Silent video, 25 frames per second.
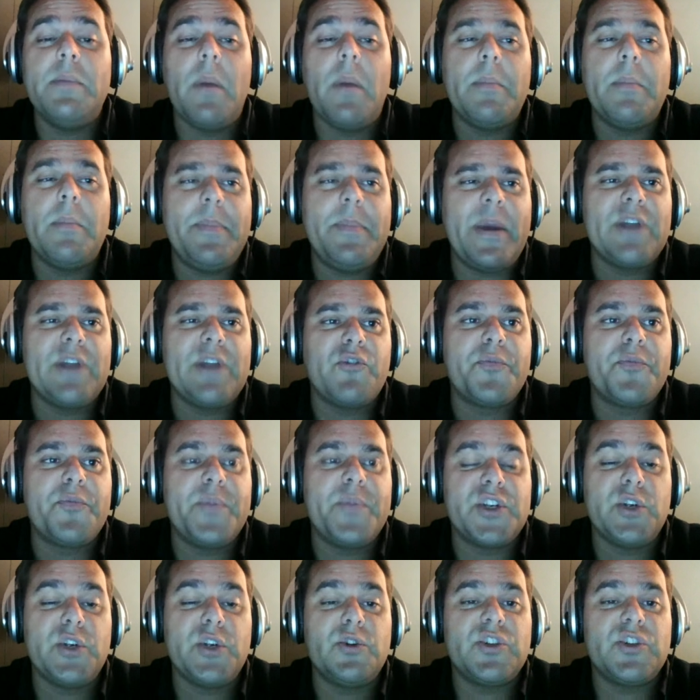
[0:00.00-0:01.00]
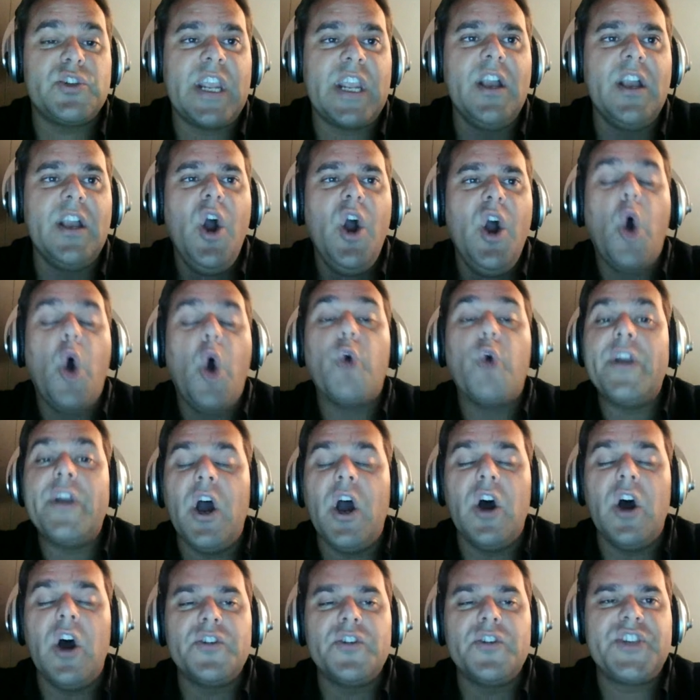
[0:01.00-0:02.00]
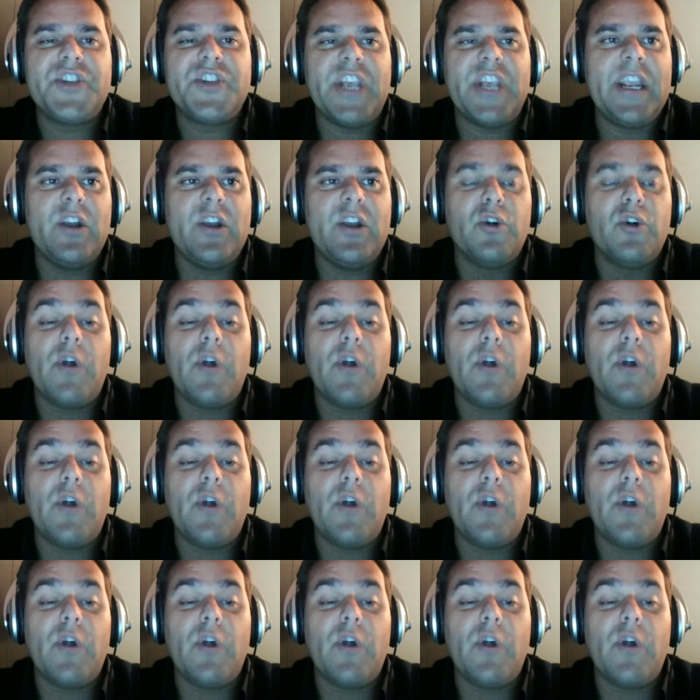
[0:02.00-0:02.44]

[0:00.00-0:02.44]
You might be better off producing or enhancing